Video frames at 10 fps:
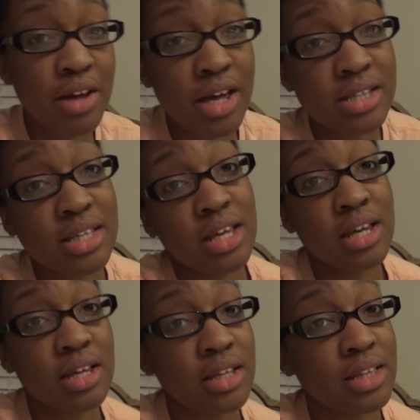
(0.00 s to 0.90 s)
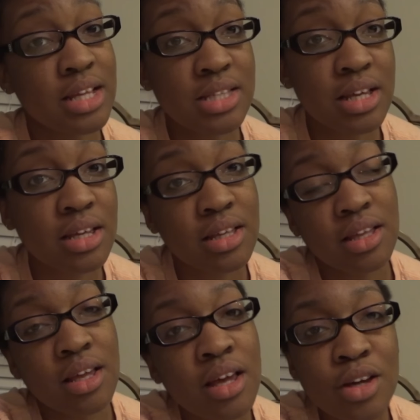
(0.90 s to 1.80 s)
guys like that's like
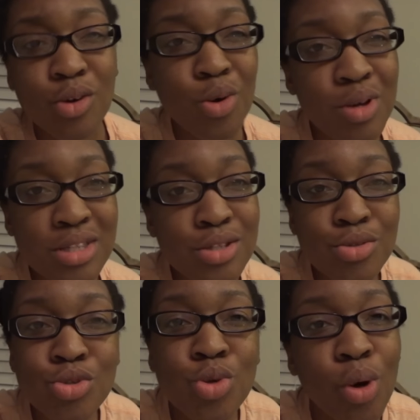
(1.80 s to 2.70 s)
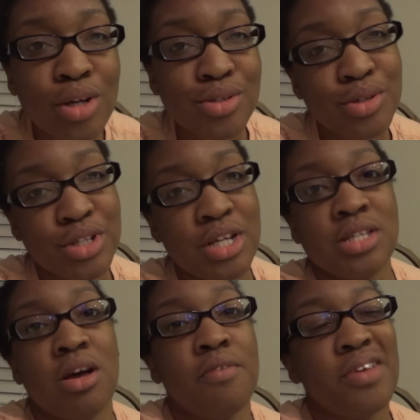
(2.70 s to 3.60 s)
who wants to do chores on their
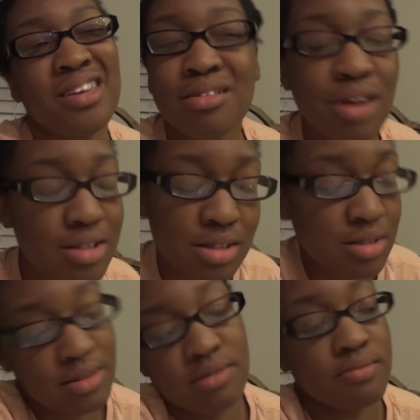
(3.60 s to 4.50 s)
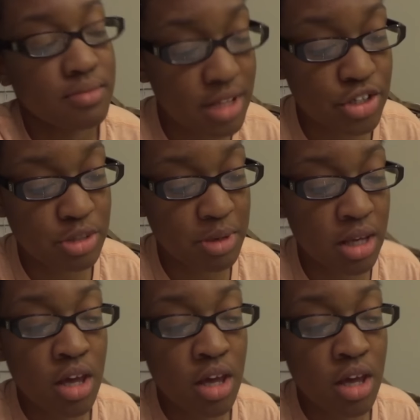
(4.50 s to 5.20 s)
days off like you know i just that's just me